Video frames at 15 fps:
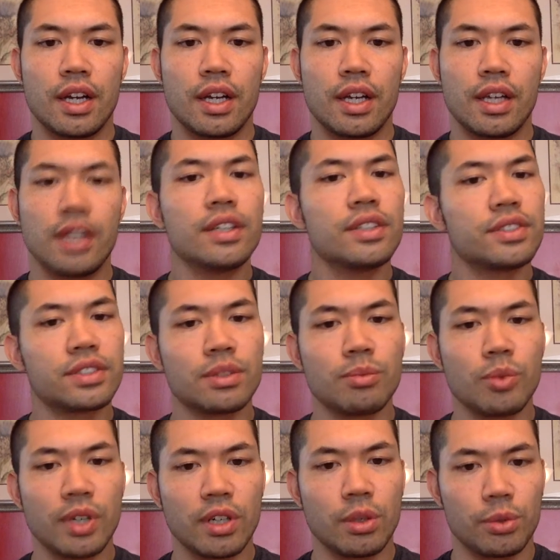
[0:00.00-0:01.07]
Here's some
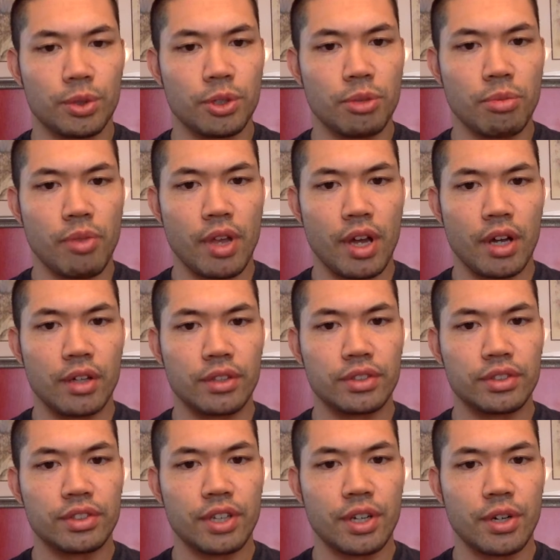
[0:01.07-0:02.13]
wiggle room though.
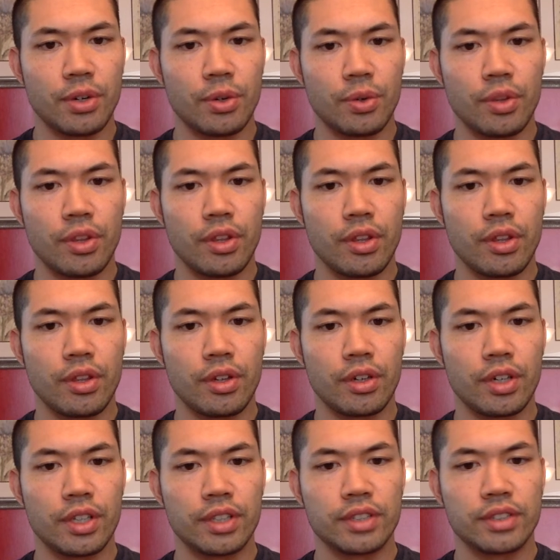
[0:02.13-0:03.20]
So there
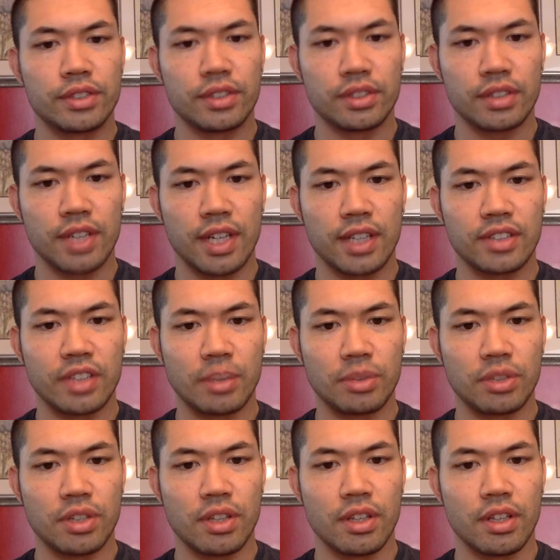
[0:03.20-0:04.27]
is a slight
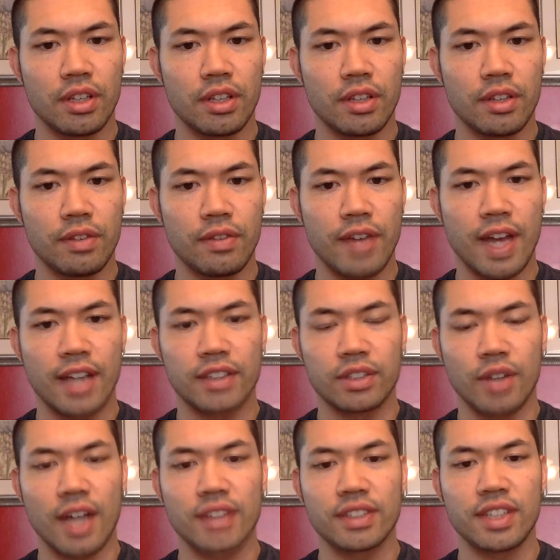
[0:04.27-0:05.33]
exception to the fat. So
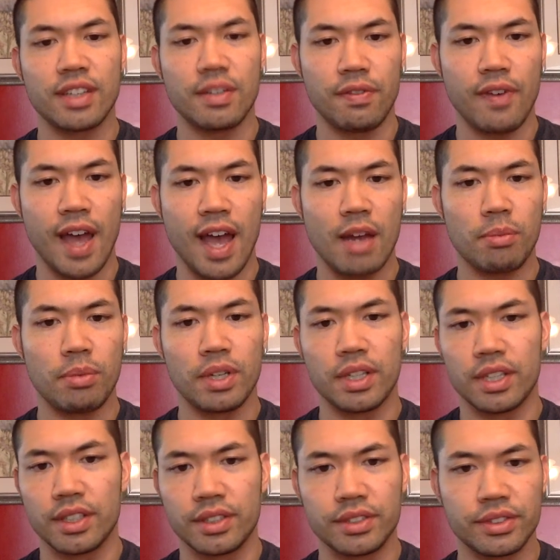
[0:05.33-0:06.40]
I say the fat
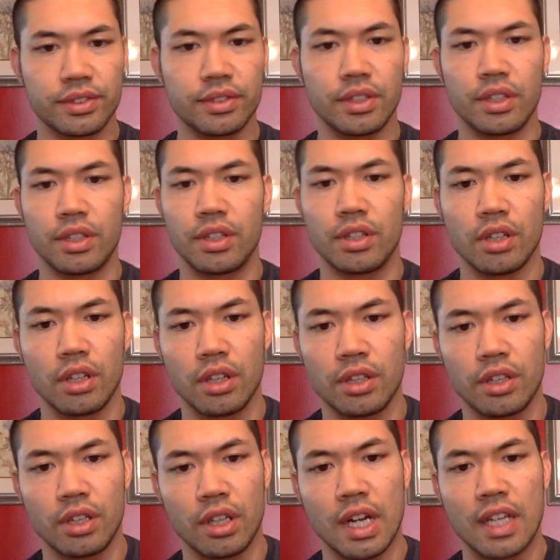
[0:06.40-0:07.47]
because
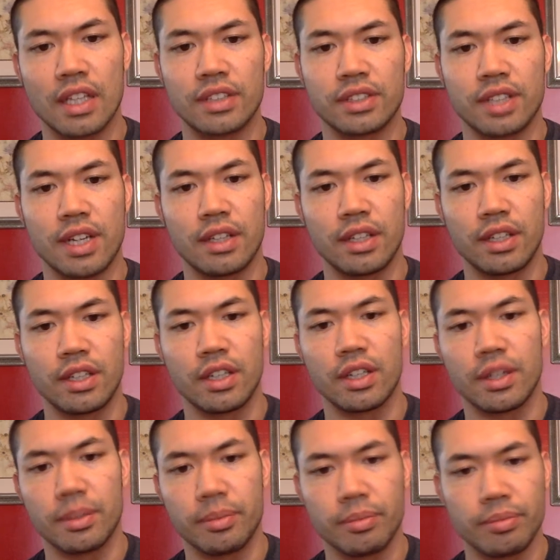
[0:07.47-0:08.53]
you're a lot less likely
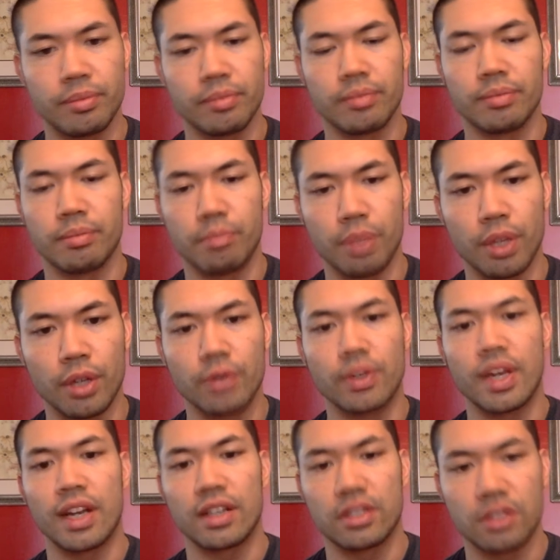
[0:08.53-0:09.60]
to bloat
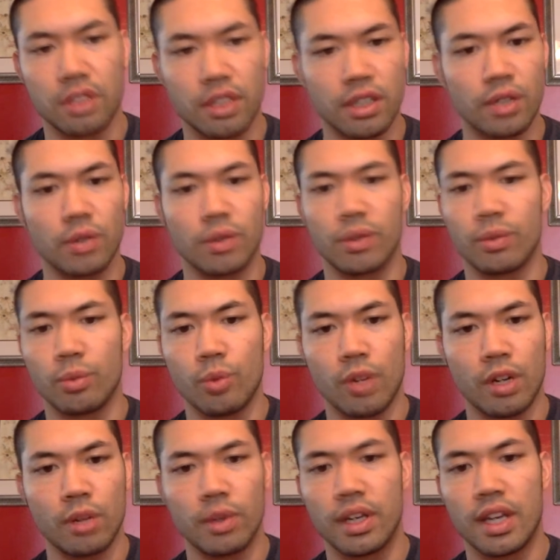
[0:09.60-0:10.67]
extra or
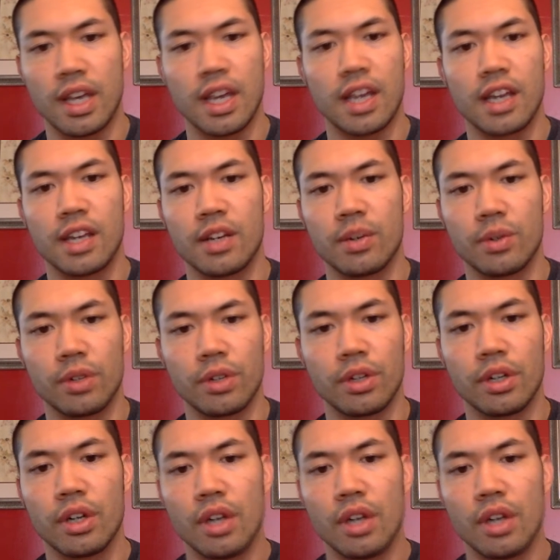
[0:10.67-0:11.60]
water weight gain or